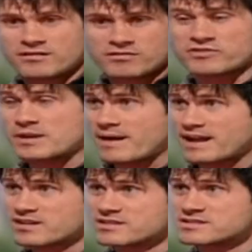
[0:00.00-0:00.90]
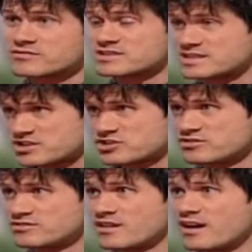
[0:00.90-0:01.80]
greedy bankers, the
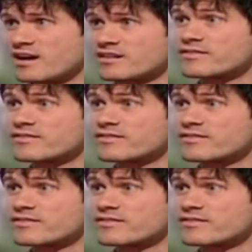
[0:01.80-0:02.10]
recession, uh,